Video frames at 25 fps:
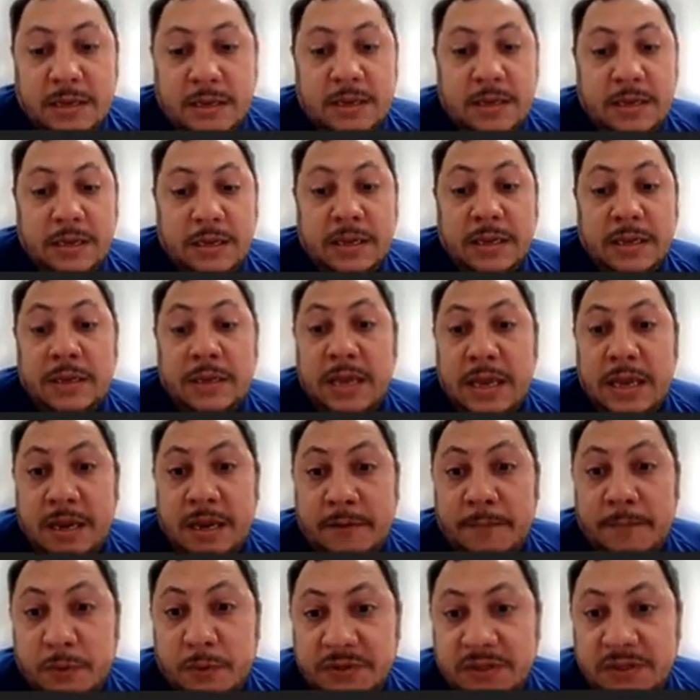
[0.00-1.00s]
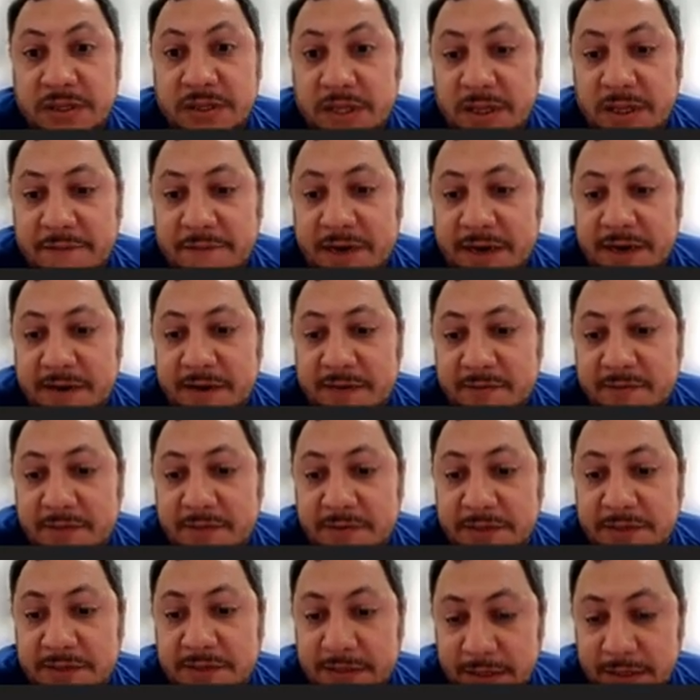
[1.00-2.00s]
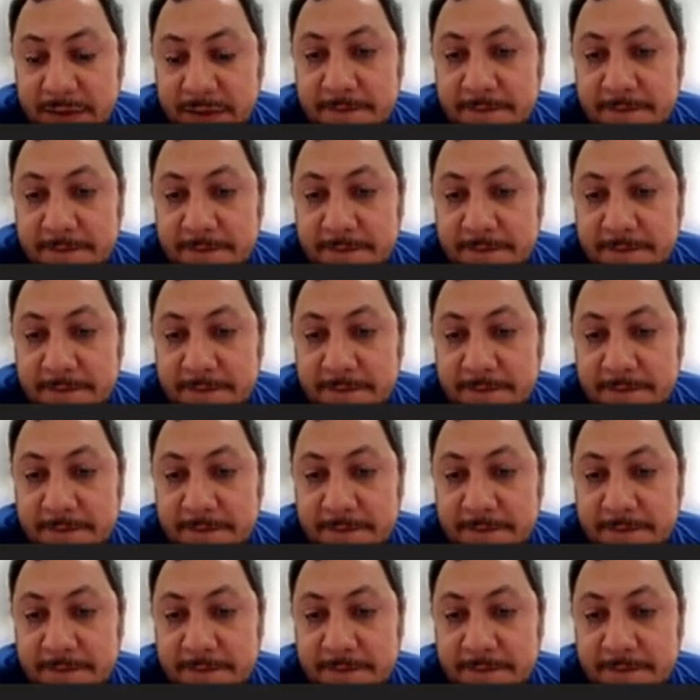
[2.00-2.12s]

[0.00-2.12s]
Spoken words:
in any positive characteristic.